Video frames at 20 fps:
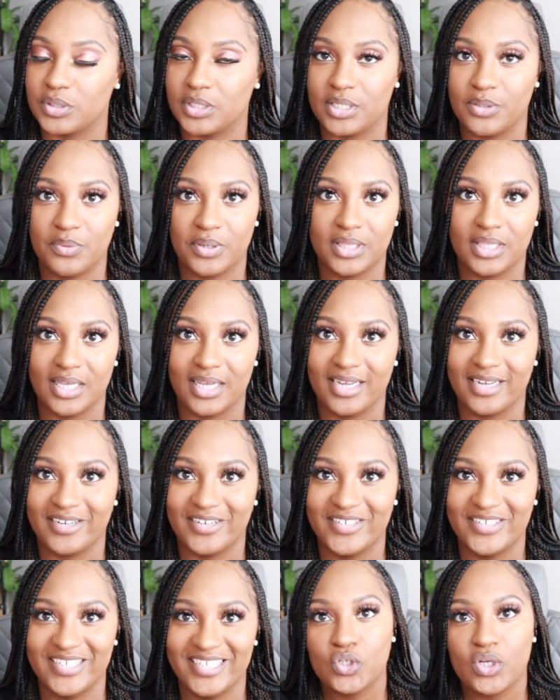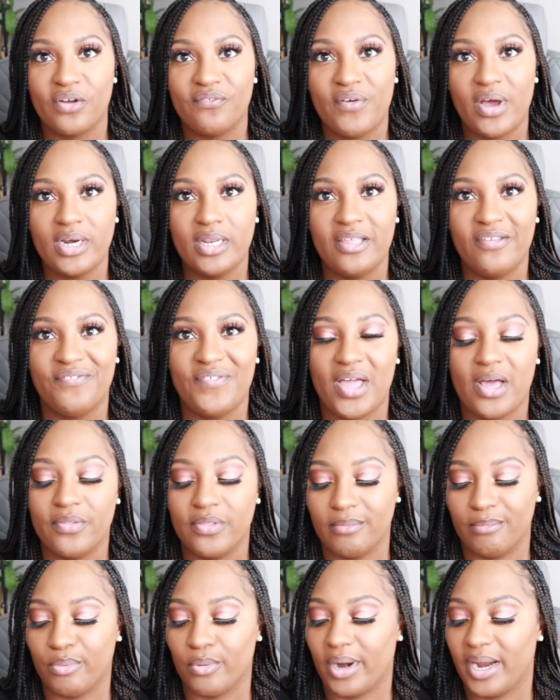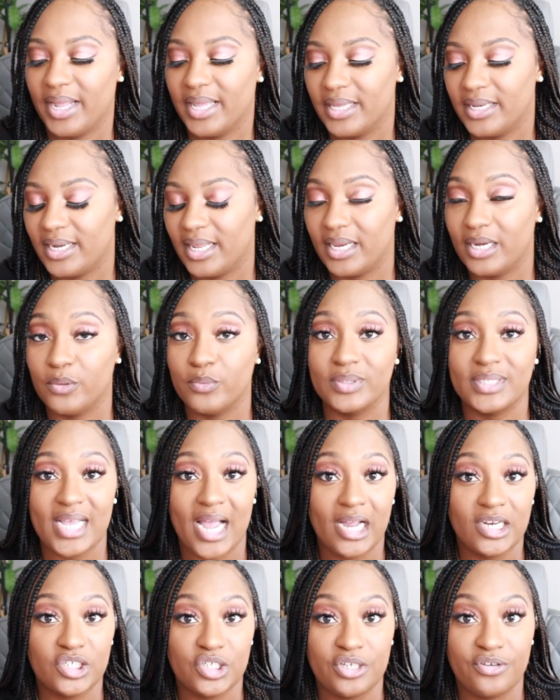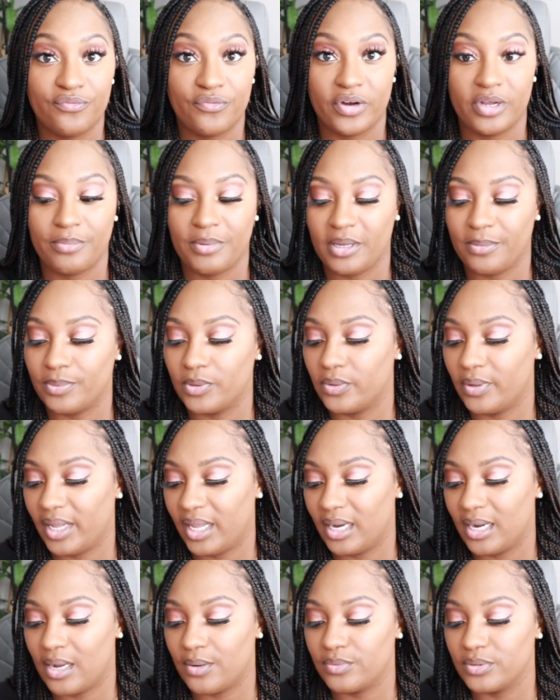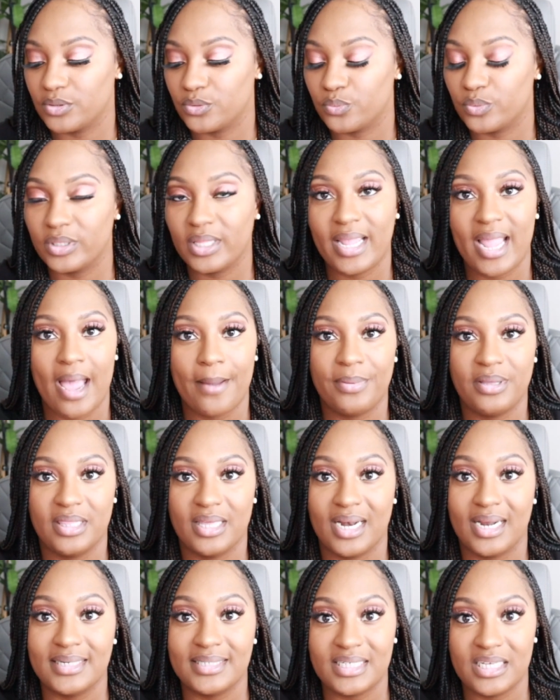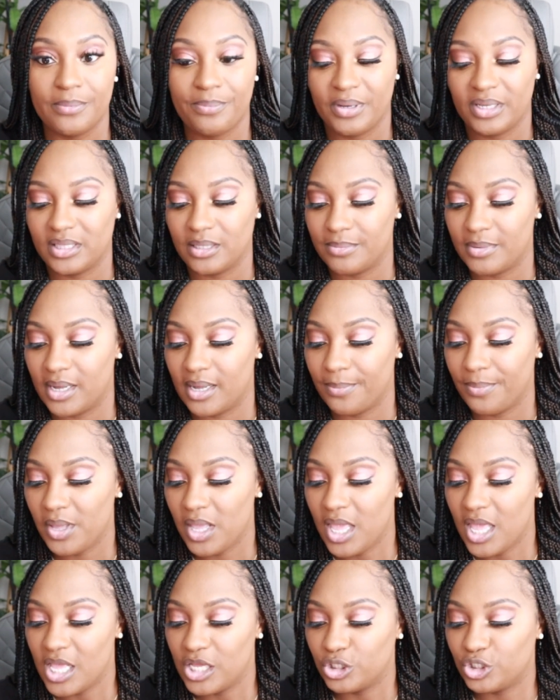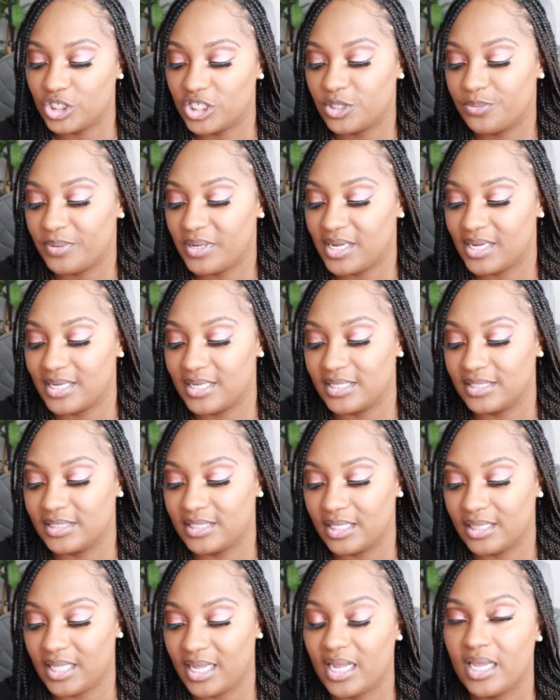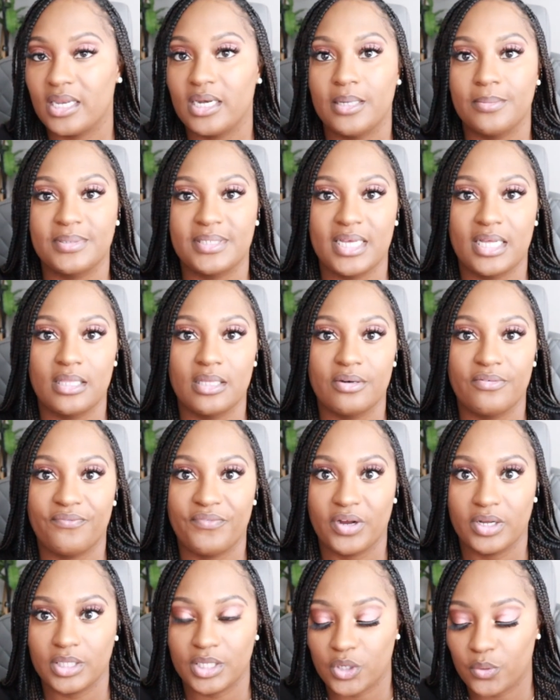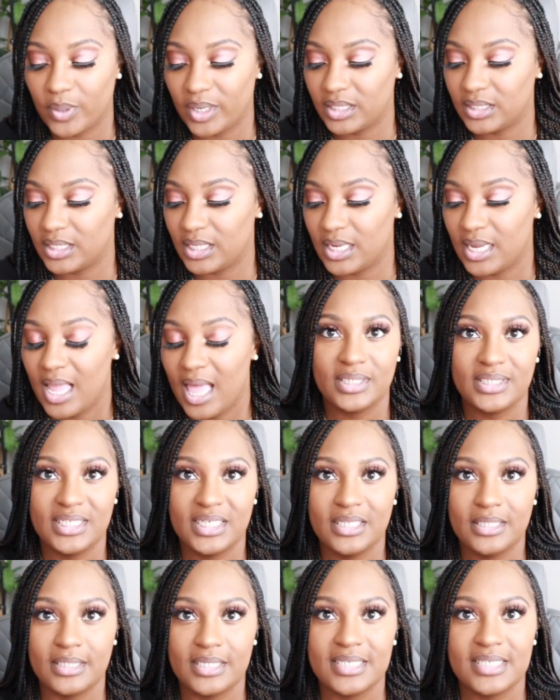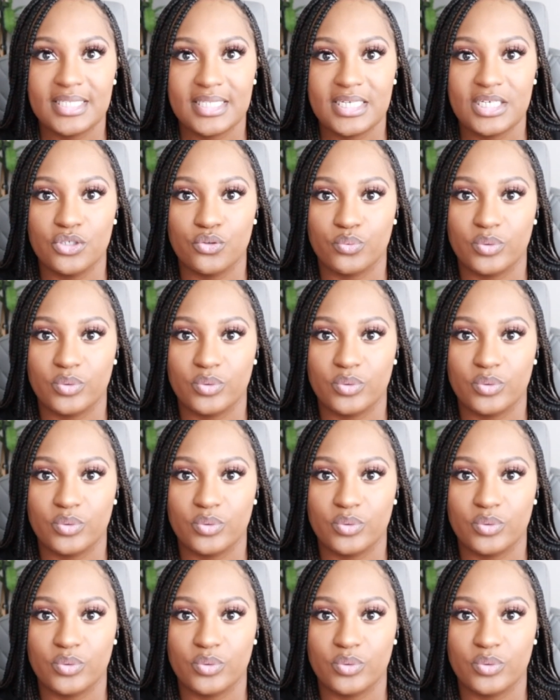what the hell? So I finally found the brand, and it was actually Free People, and I was really happy that I did pick them up just because they end up selling fairly quickly. I did list these